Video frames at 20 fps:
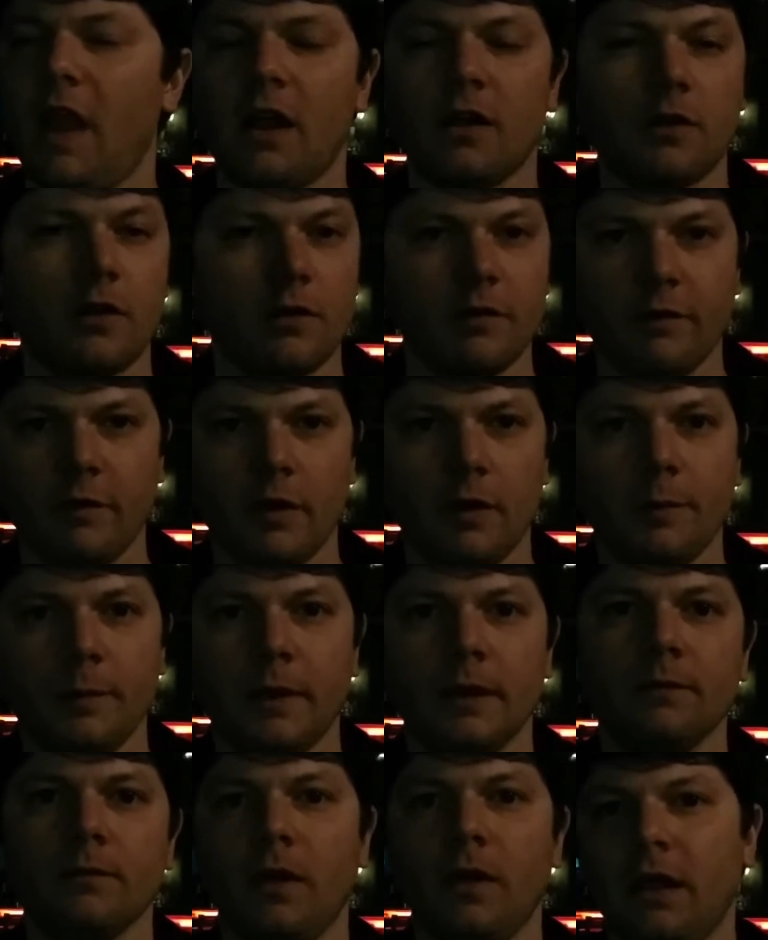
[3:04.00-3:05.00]
character
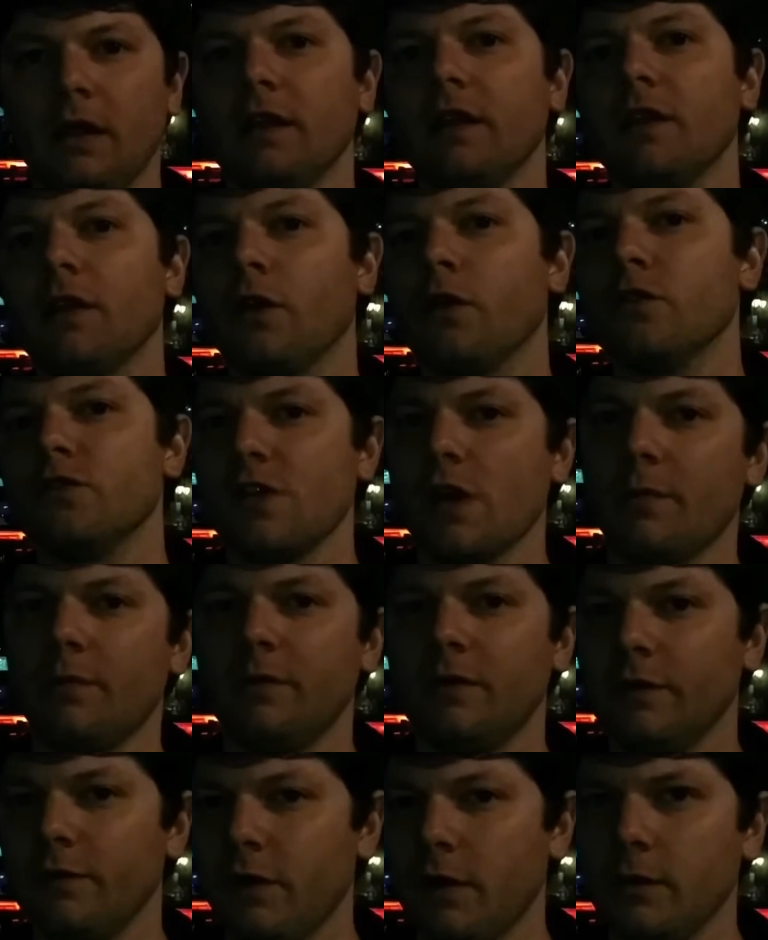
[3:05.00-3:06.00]
development. Like, it did a good
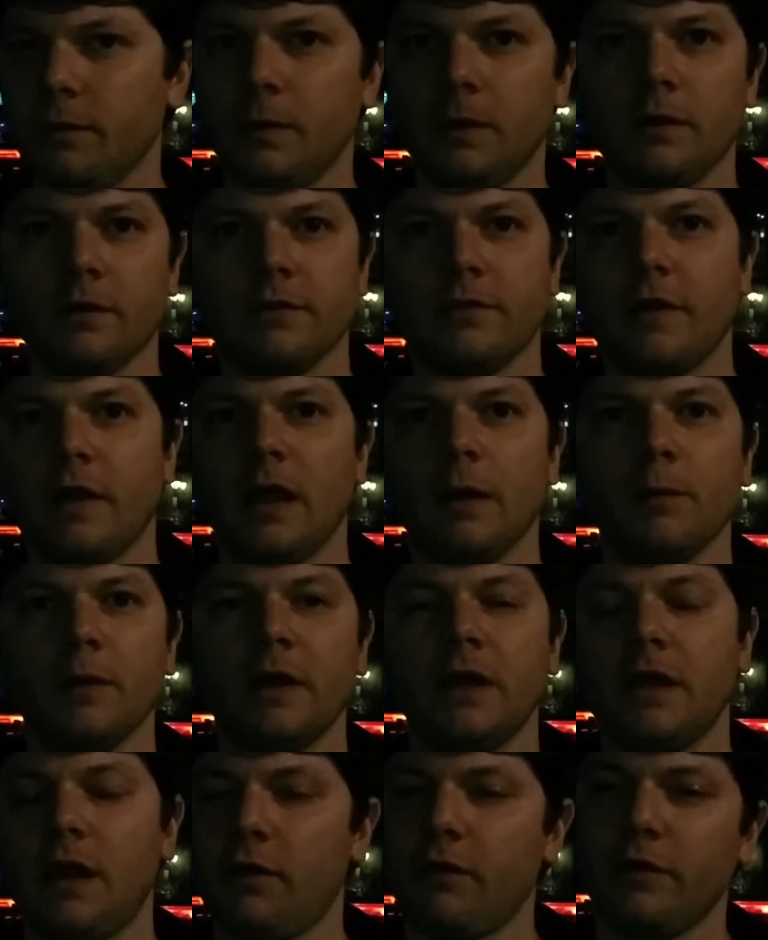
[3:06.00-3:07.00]
job of developing the
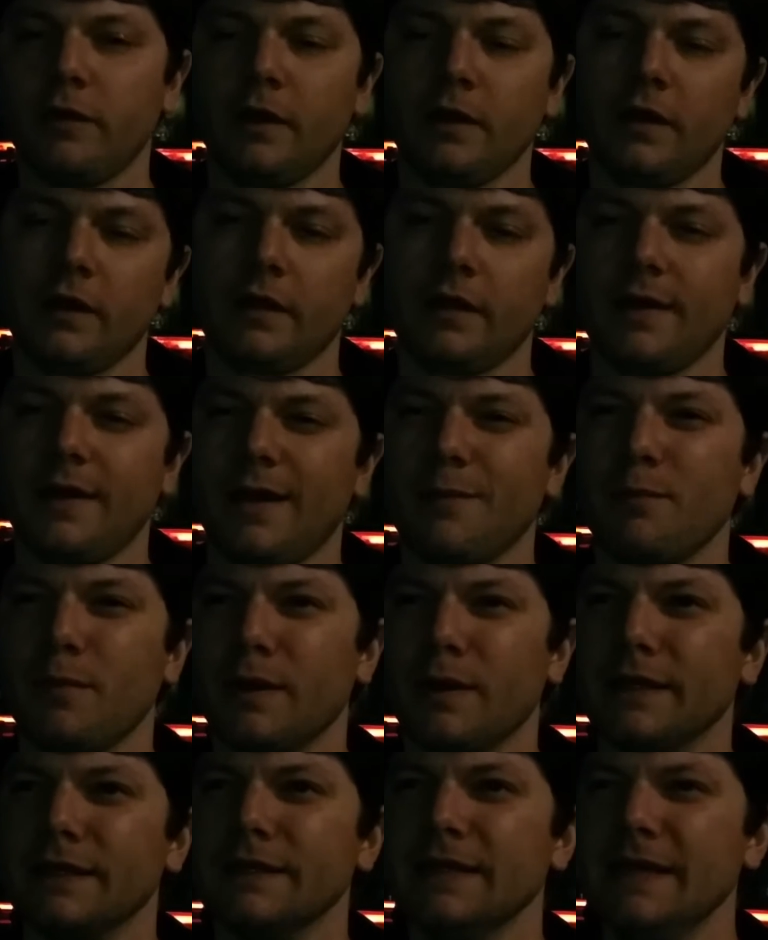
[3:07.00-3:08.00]
family and everything like that.
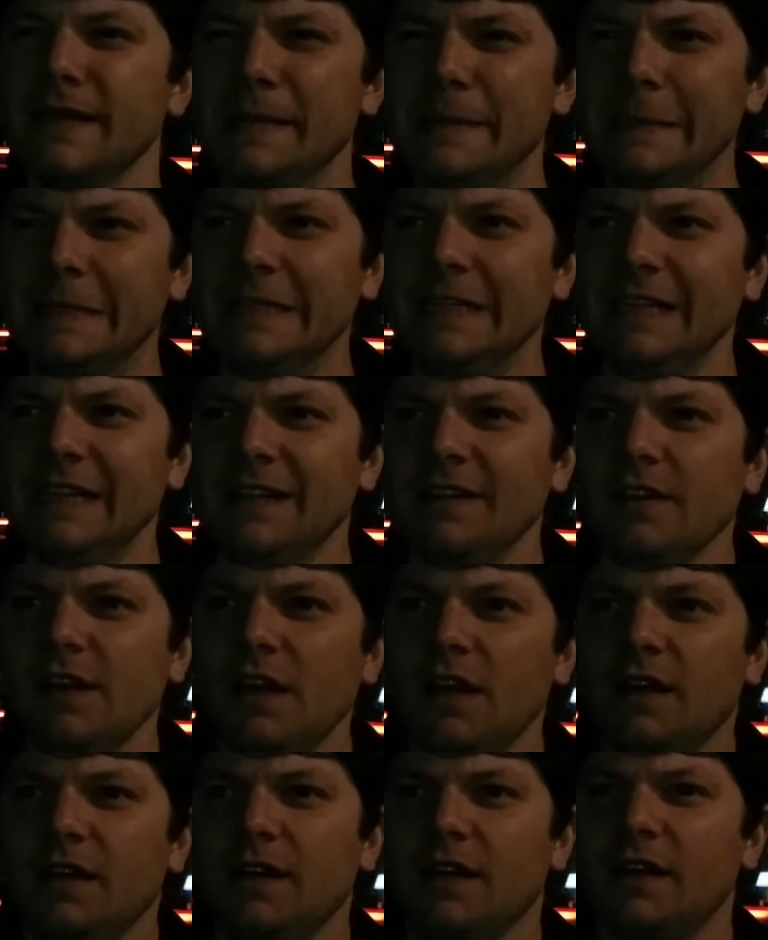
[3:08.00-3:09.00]
But
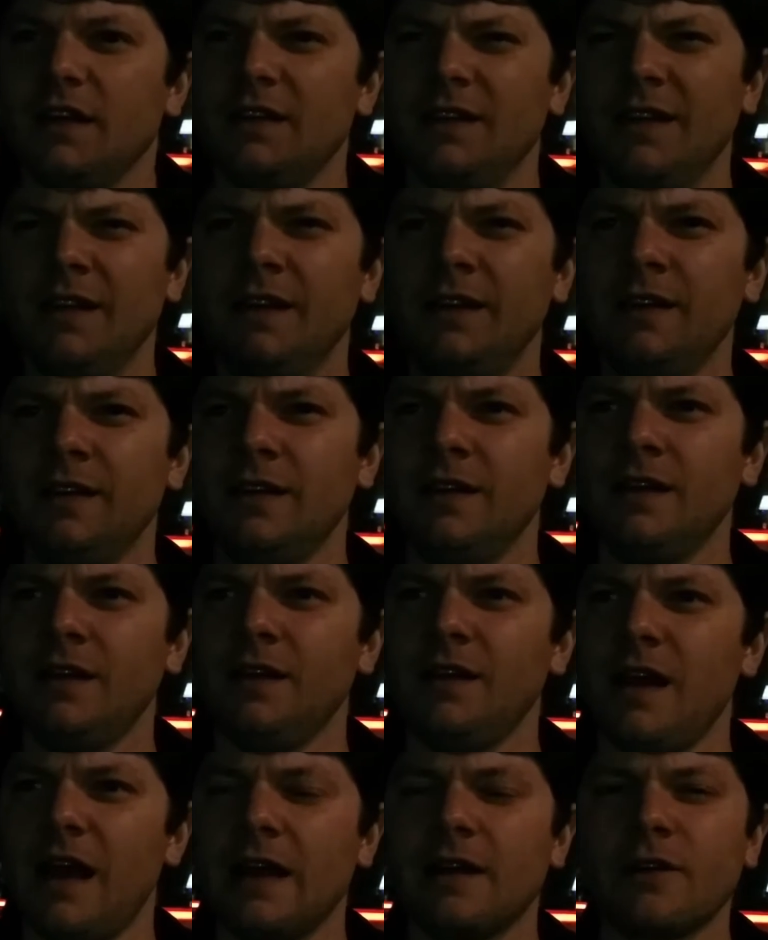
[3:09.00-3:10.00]

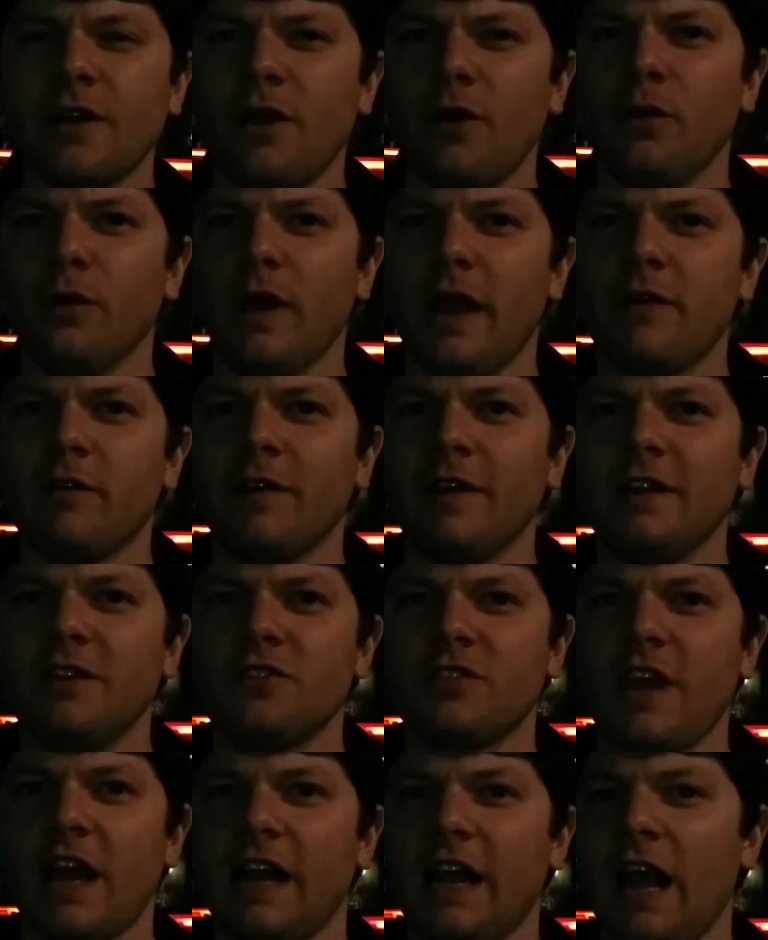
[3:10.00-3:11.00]
I don't know,
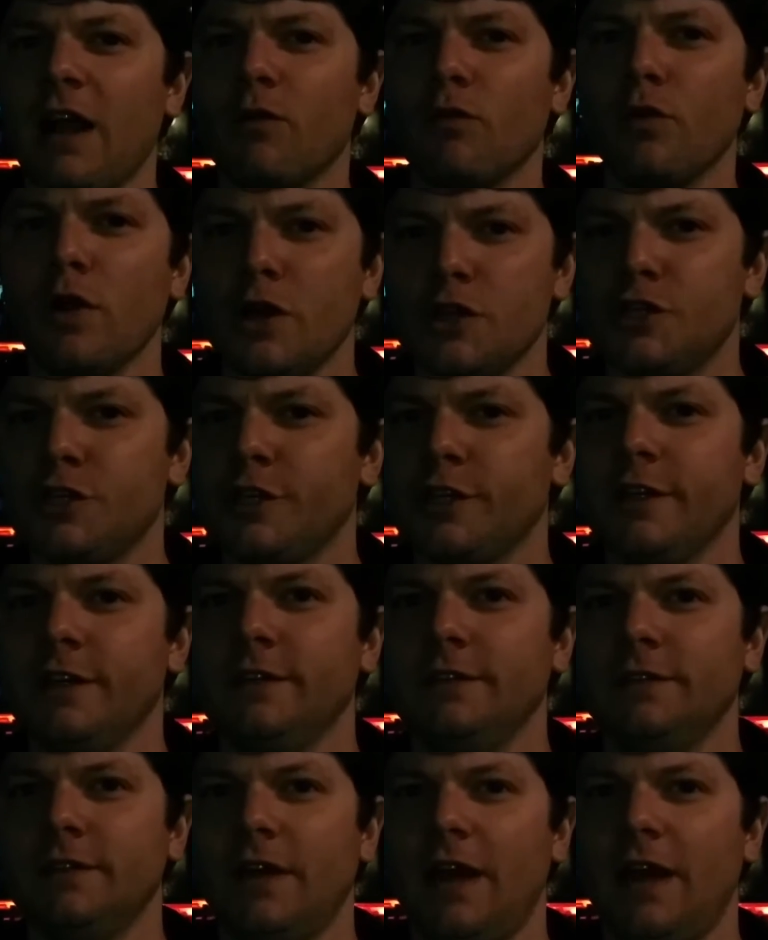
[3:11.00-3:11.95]
everything just kind of got rushed.